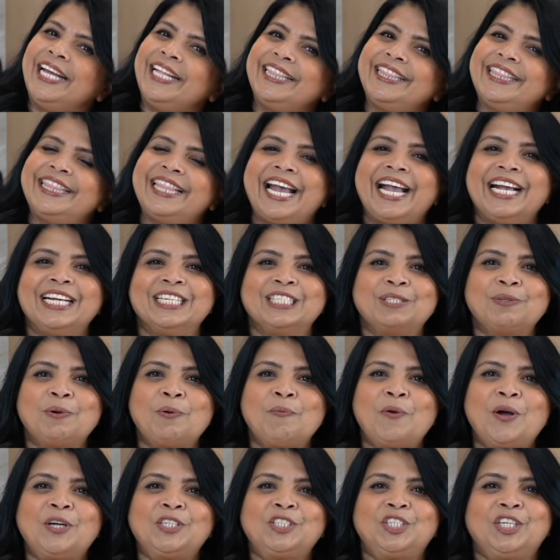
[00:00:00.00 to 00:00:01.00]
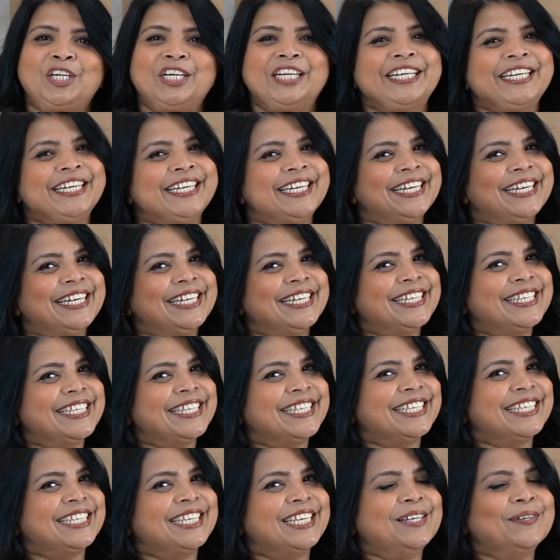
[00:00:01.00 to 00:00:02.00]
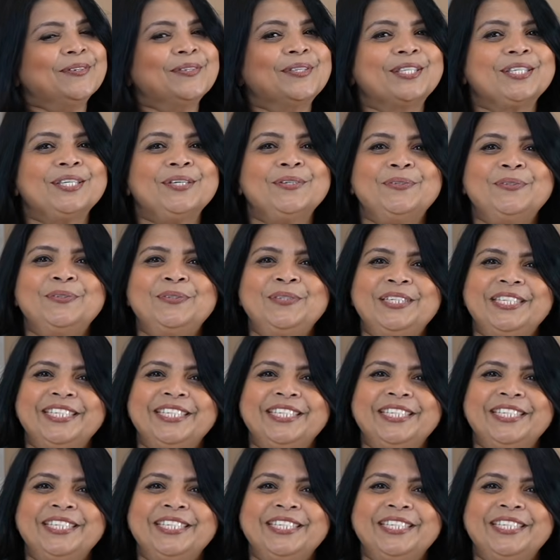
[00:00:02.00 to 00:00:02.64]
Thanks for watching. See you soon.